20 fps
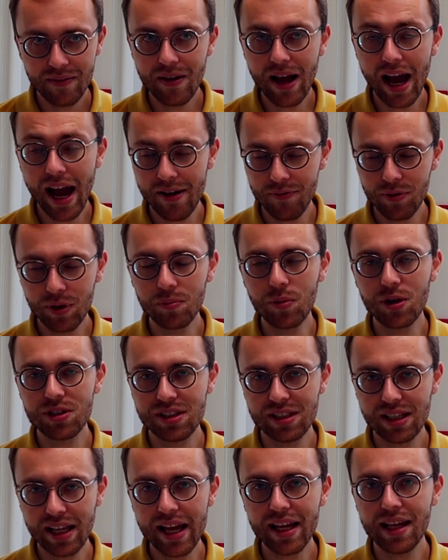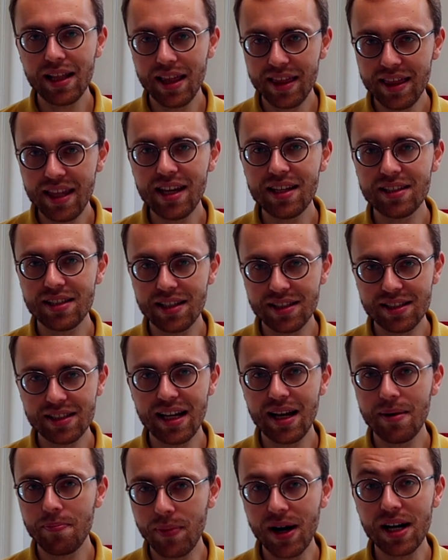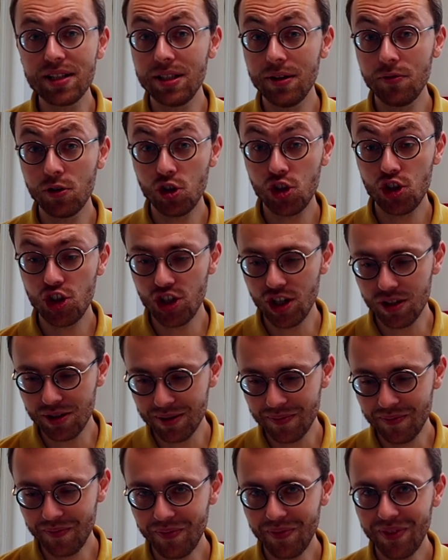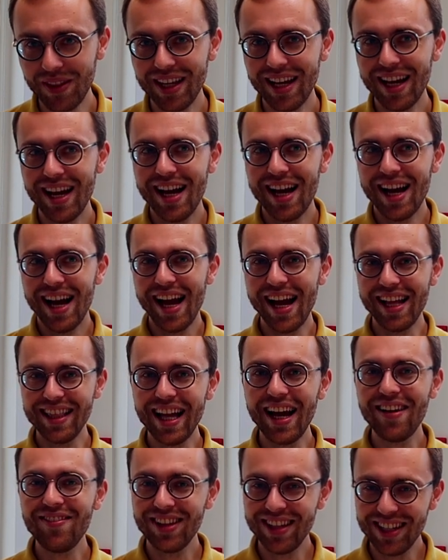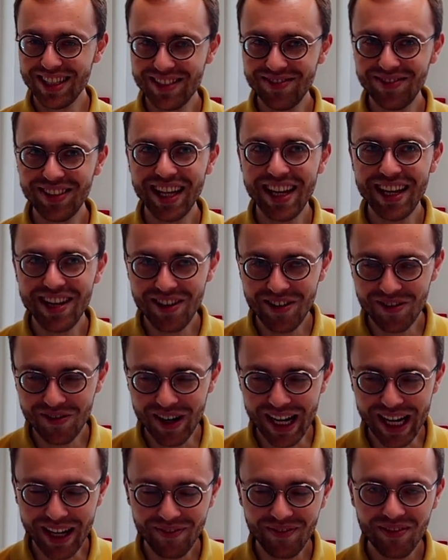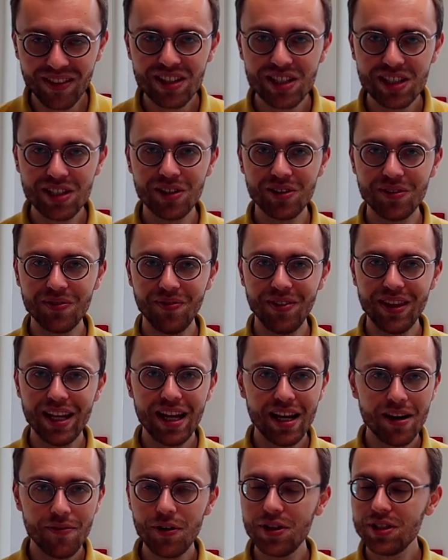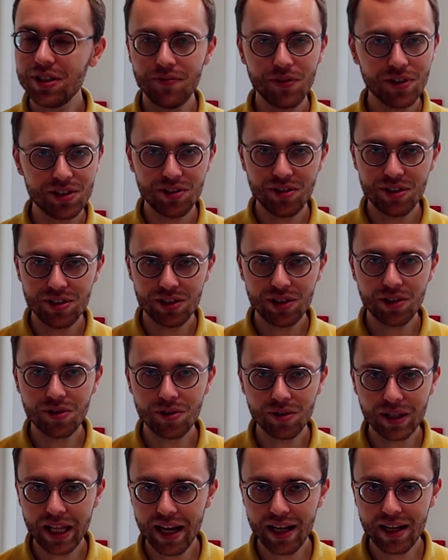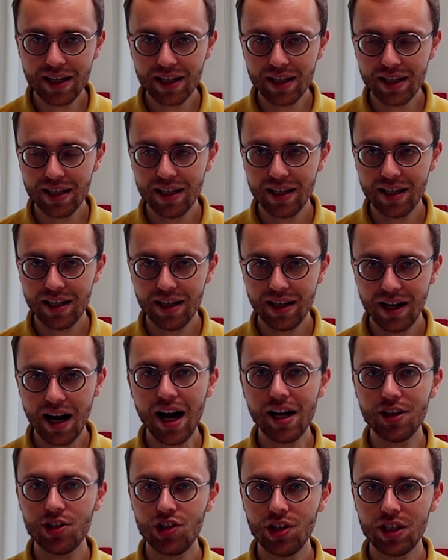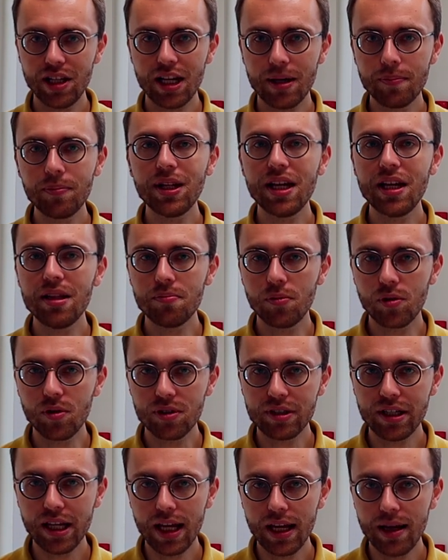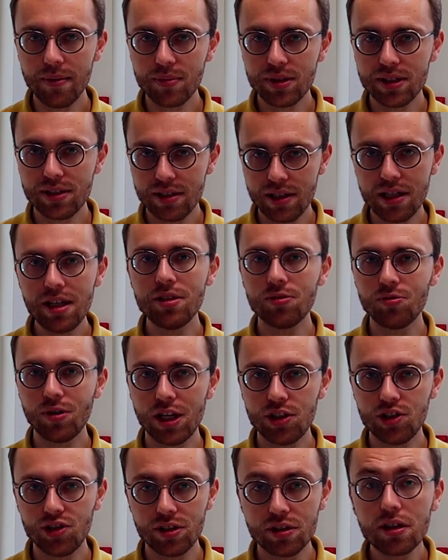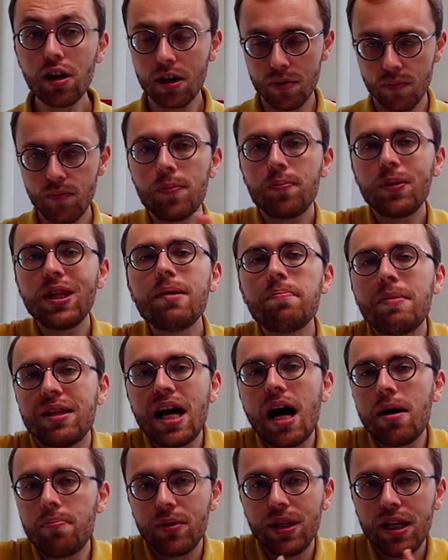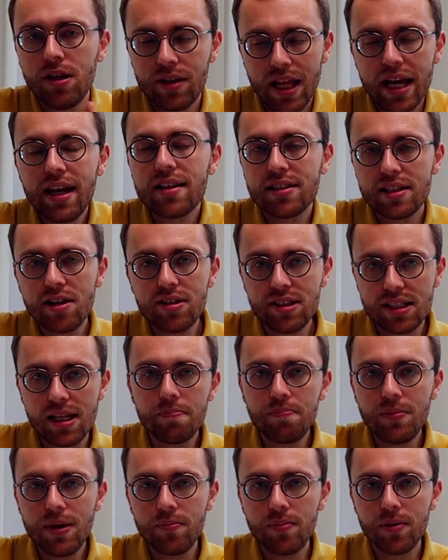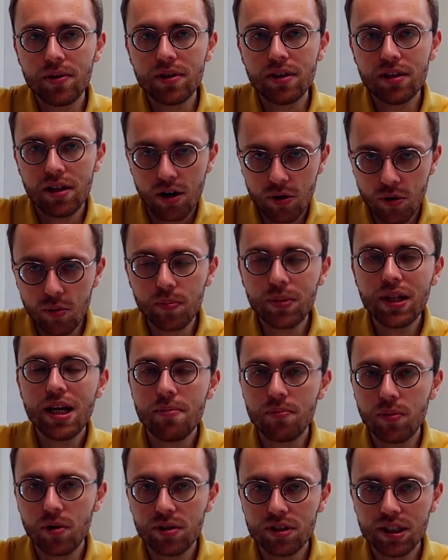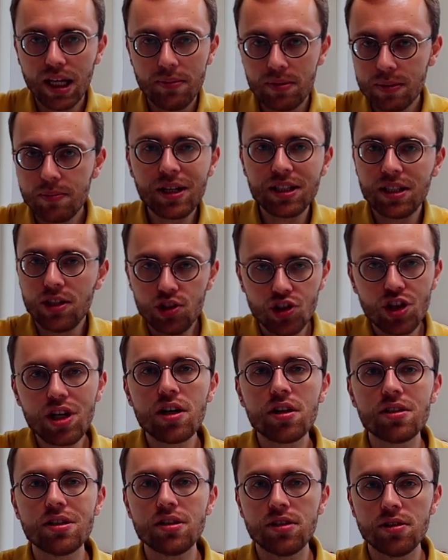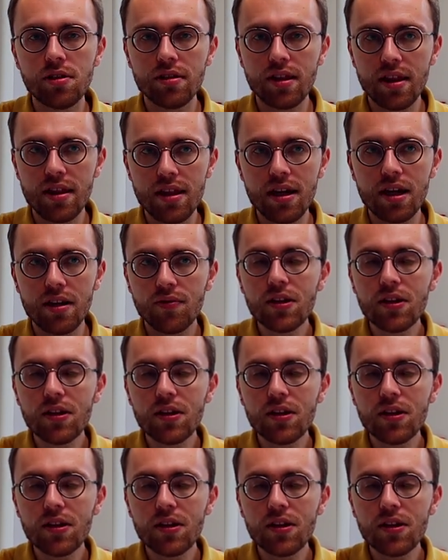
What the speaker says: I will most likely think that their party was shit. And I will explain you why. So, first of all, there is no like culture like playing board games in Russia. Like we play Monopoly, like there are some people who play board games, but in general it's not a thing.